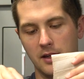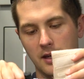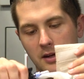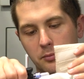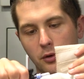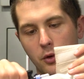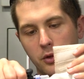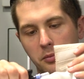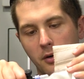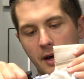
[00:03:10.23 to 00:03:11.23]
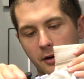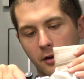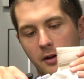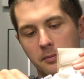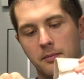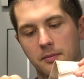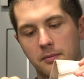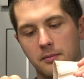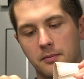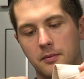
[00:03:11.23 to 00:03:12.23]
and blow the bladder up.
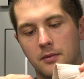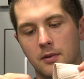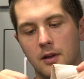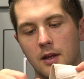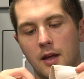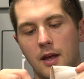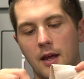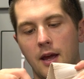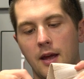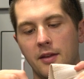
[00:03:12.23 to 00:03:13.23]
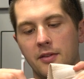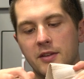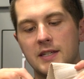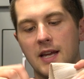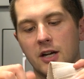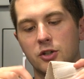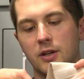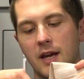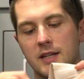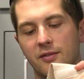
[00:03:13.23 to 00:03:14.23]
And then this
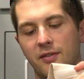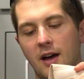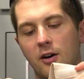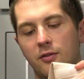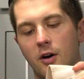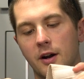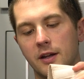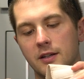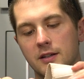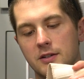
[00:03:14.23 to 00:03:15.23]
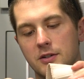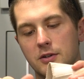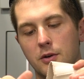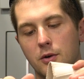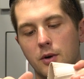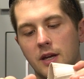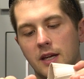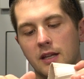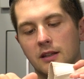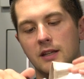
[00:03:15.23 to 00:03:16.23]
actually has a valve on it, so
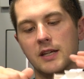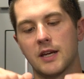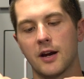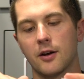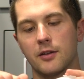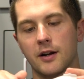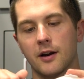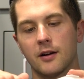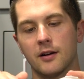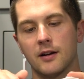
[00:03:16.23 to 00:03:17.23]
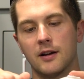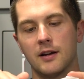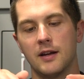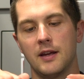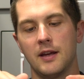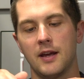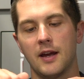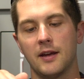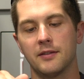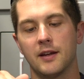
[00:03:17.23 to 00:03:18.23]
it can leak air there.
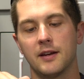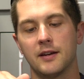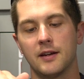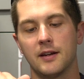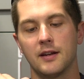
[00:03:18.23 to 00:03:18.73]
And then